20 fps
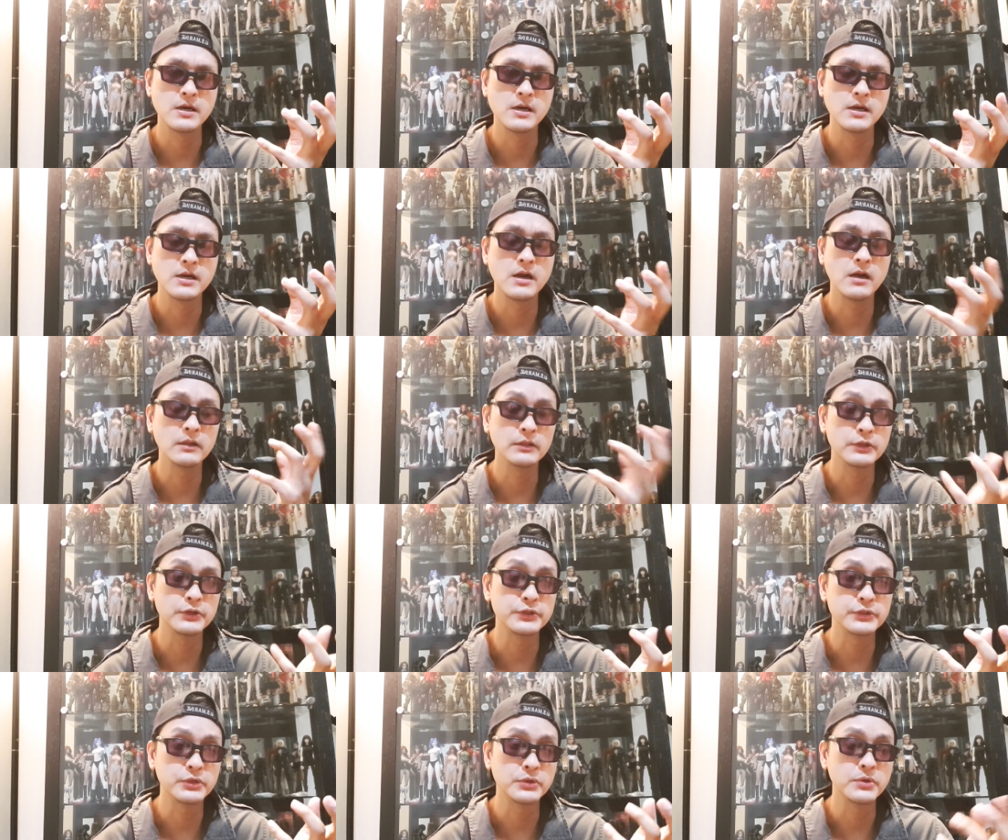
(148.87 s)

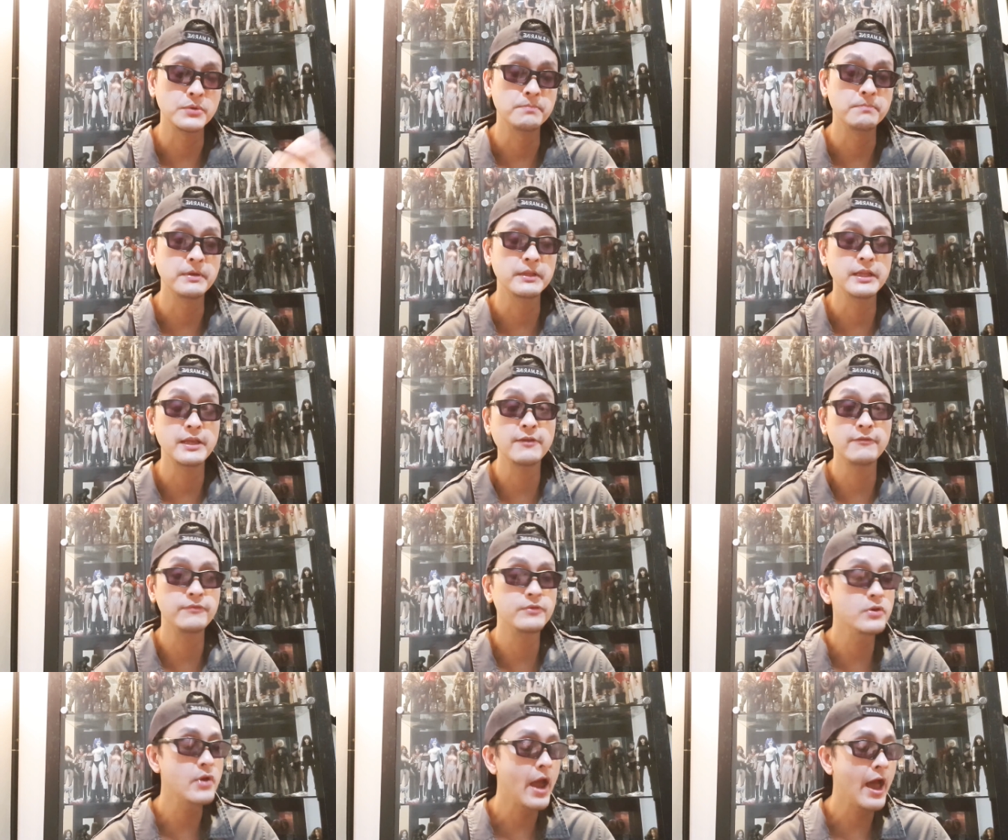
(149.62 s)
color tone, but
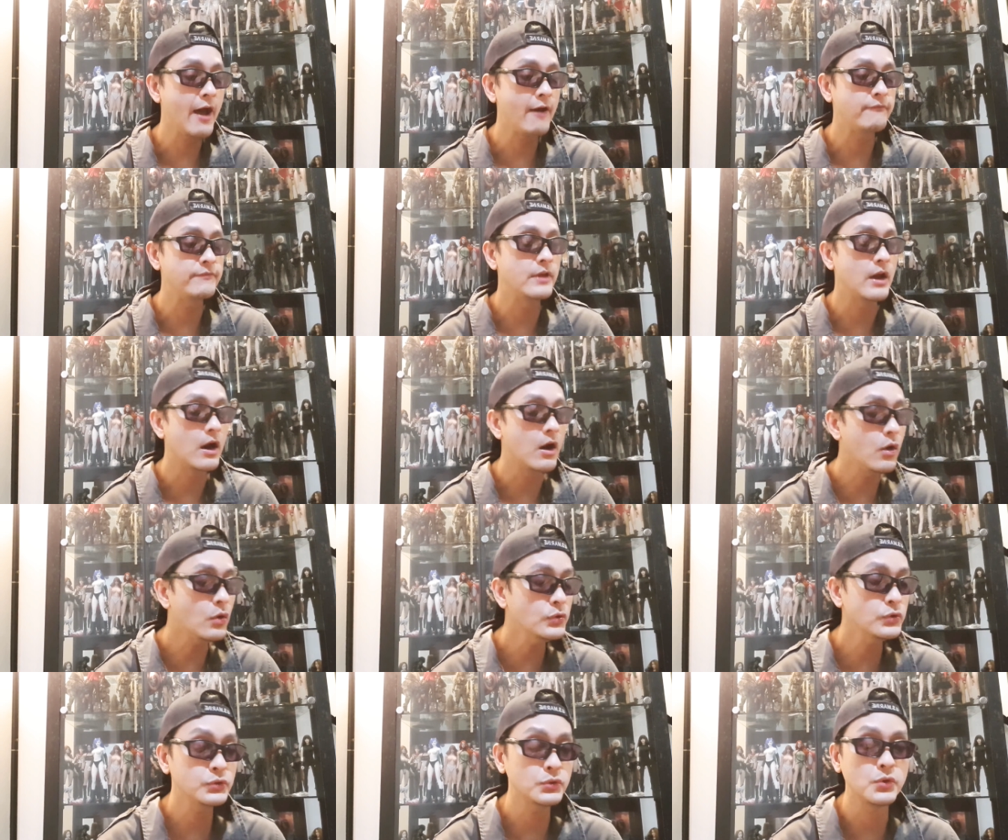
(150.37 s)
if you have the
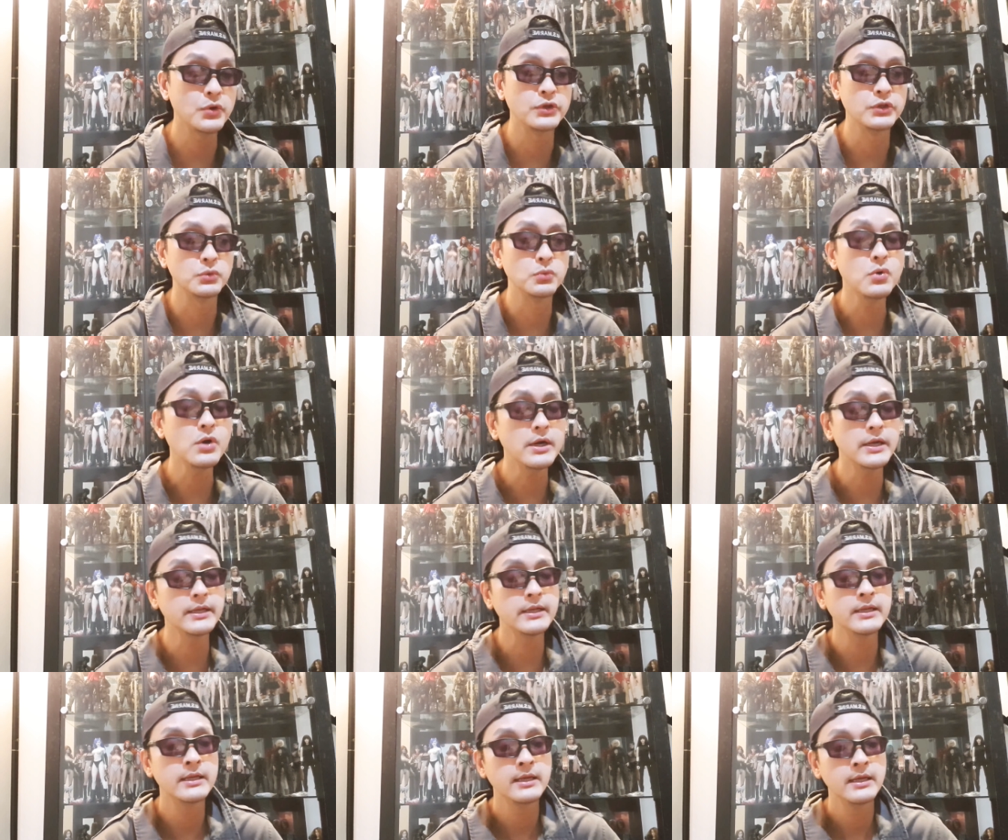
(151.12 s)
HOTTOYS
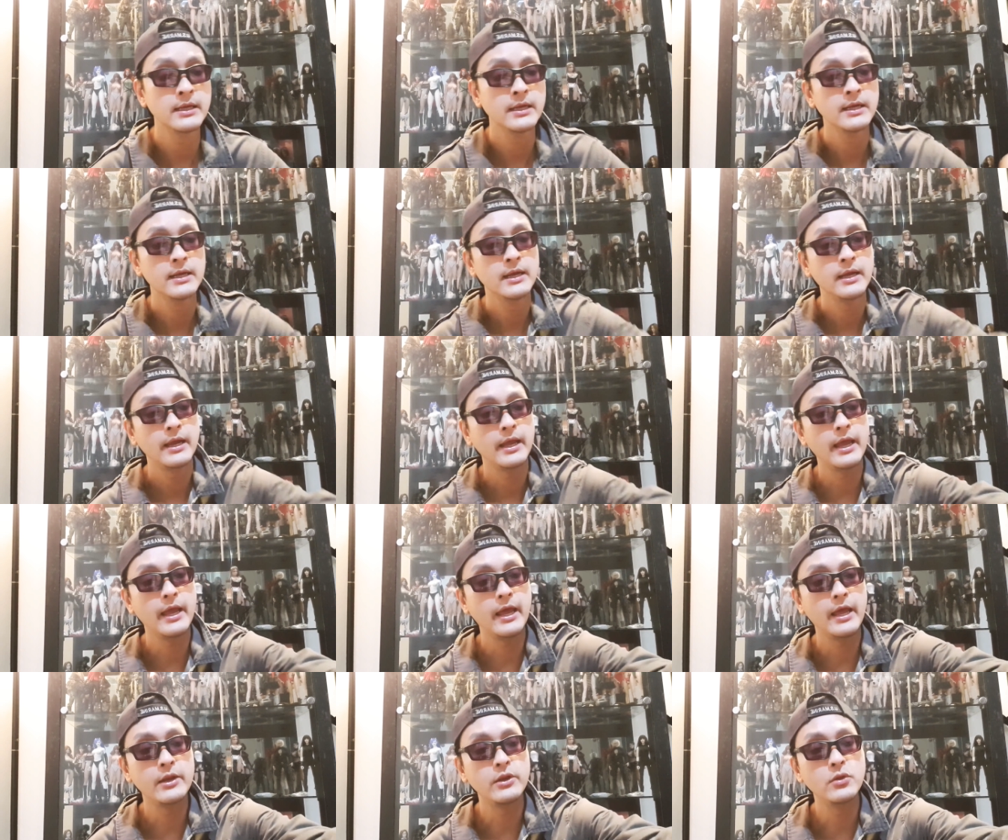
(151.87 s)
one
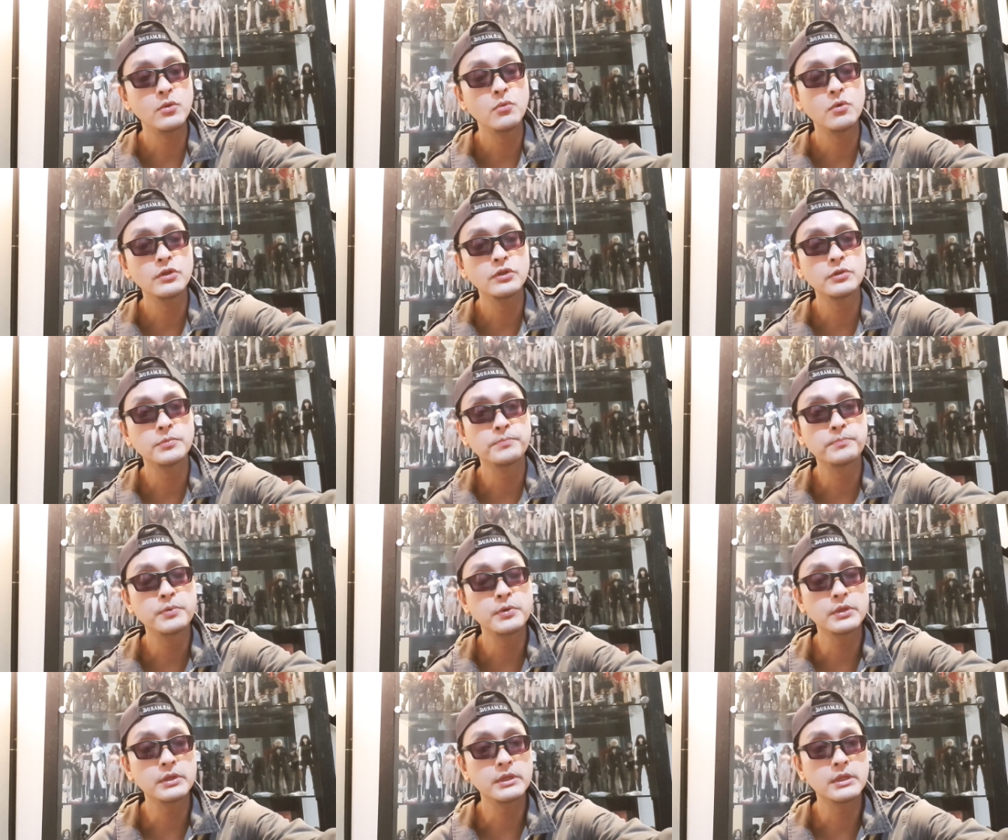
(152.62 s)
and you want to
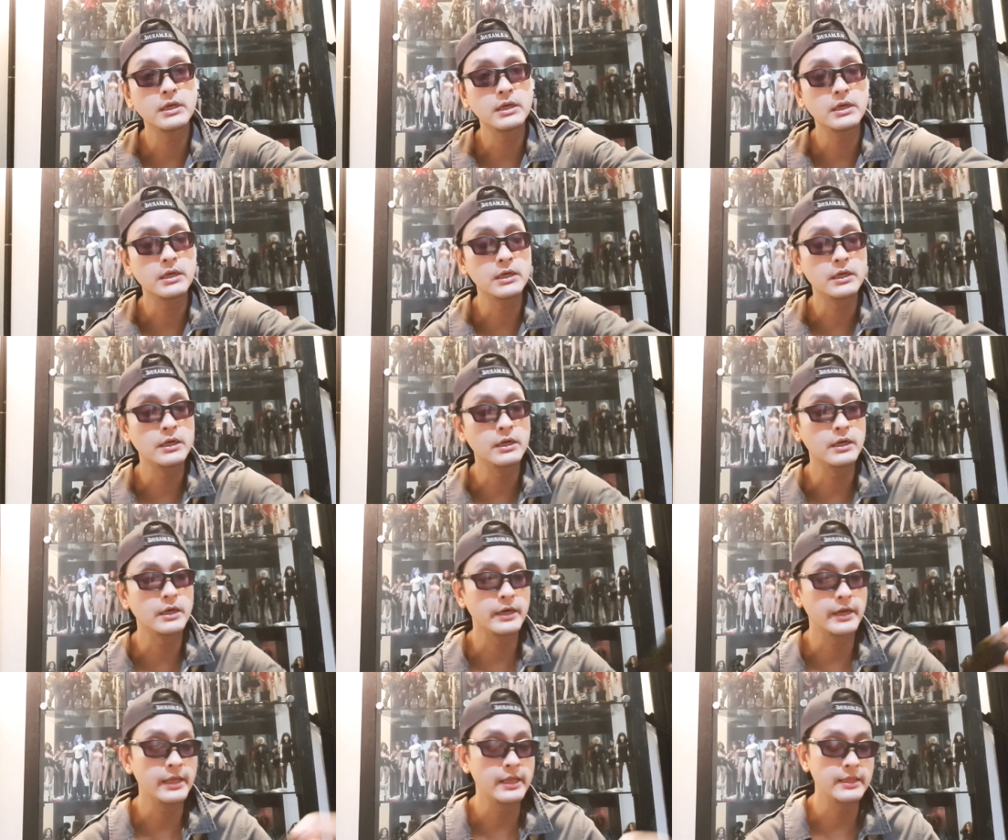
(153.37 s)
put
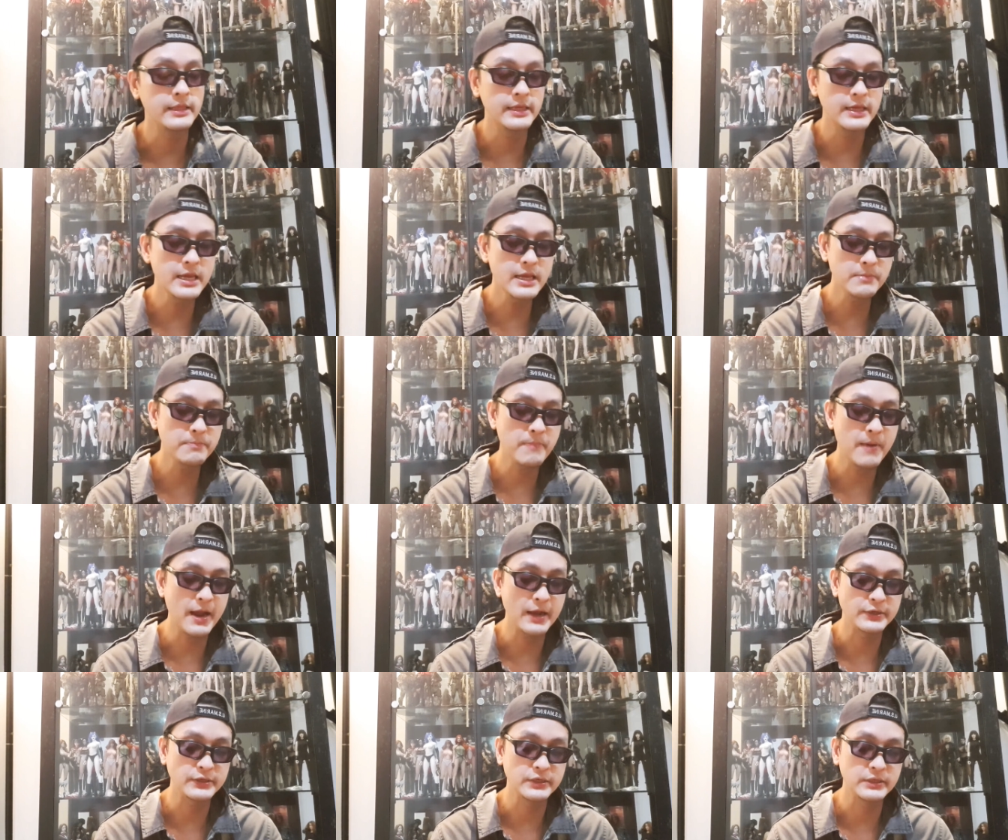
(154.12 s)
her in kit
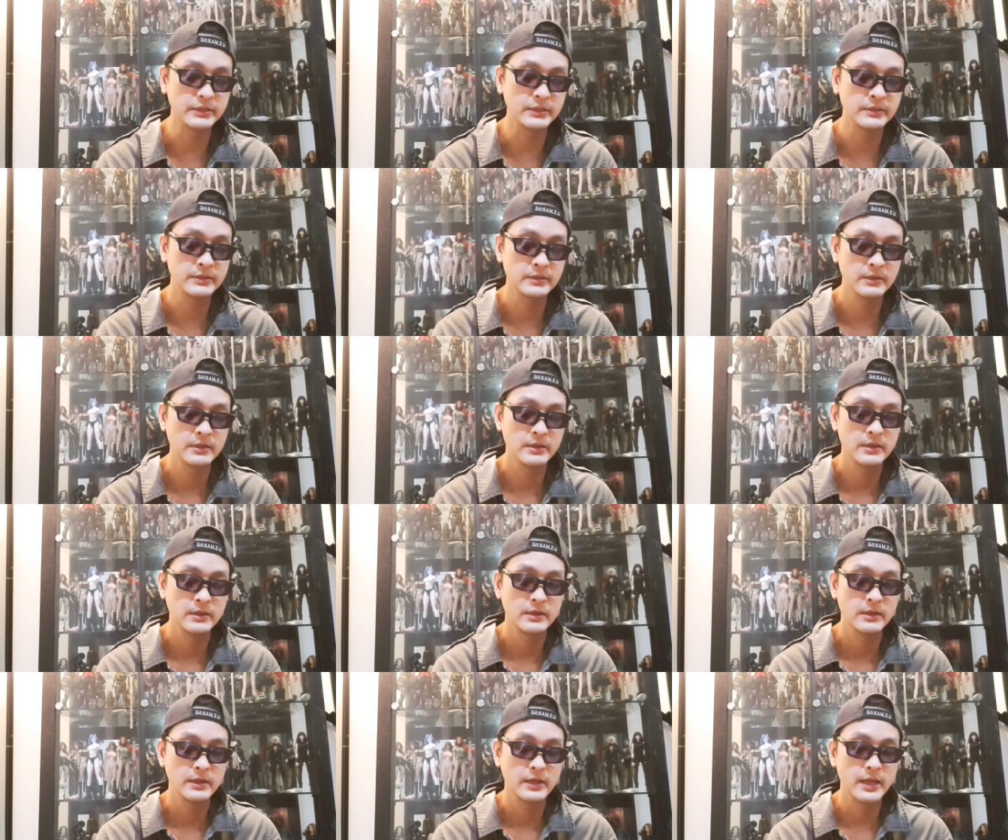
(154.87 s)
bashing
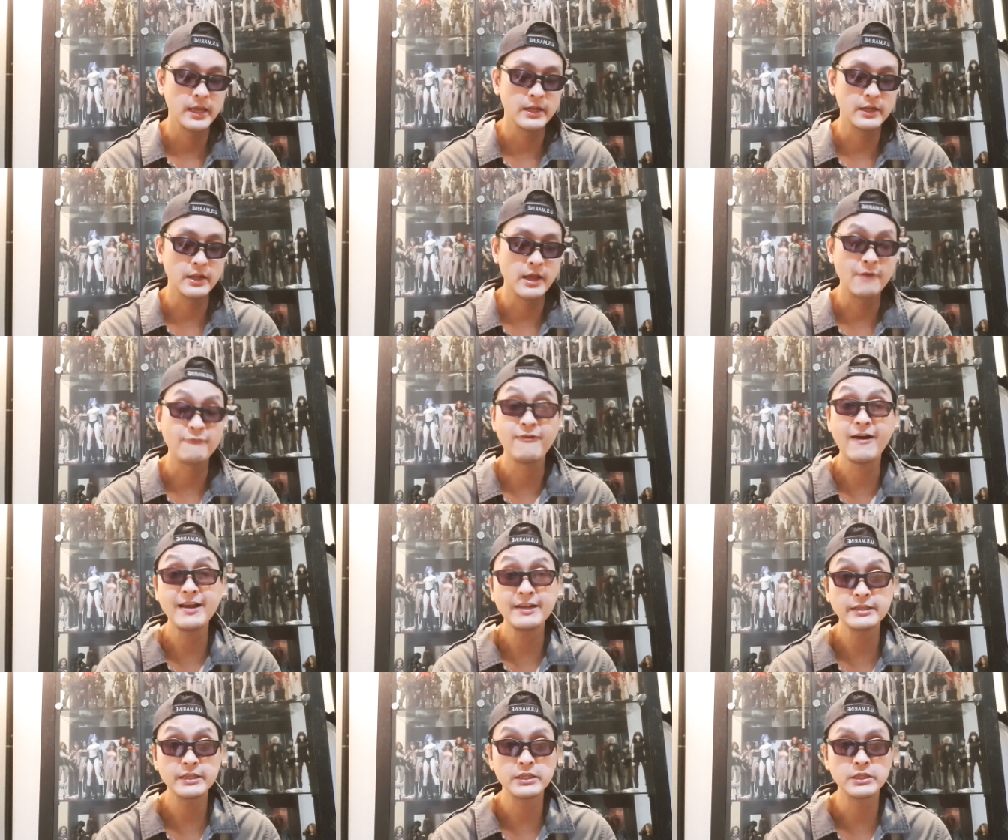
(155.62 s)
in
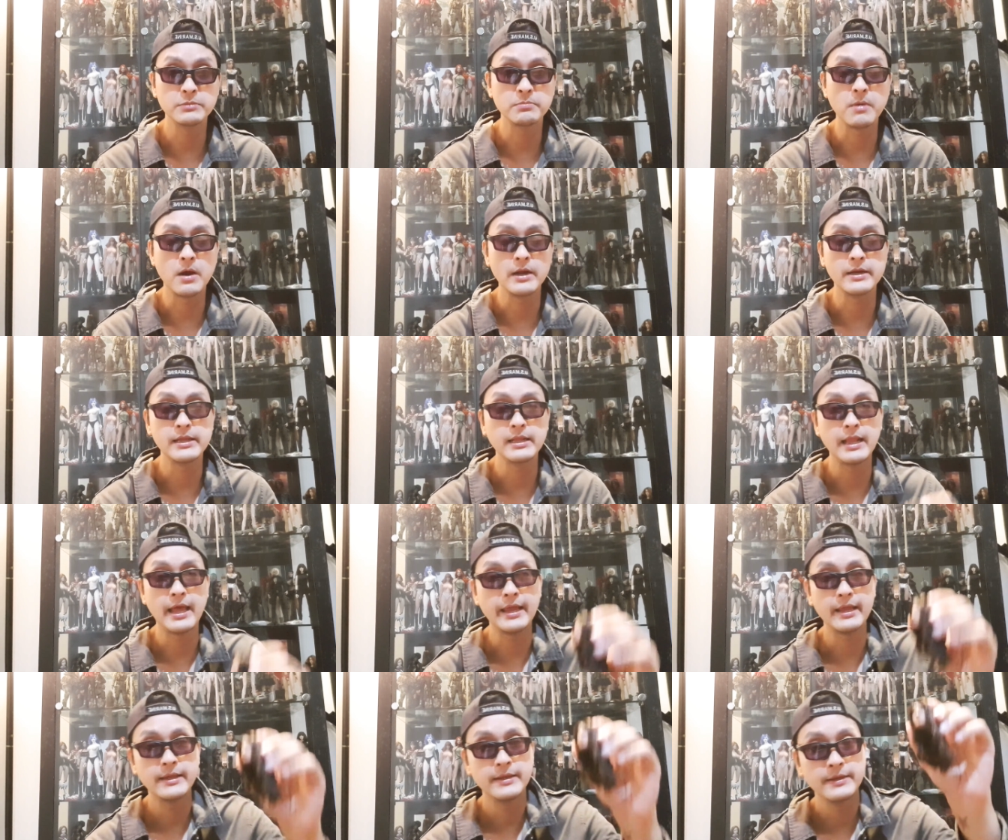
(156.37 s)
PHICEN's body,
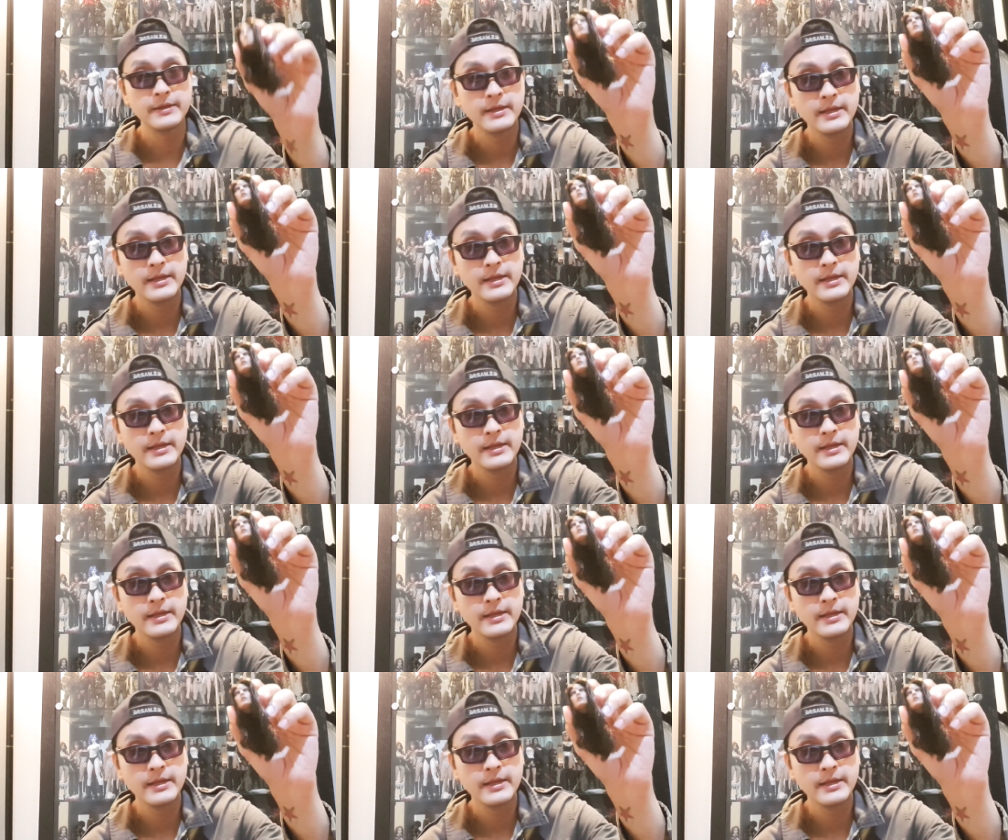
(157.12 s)
like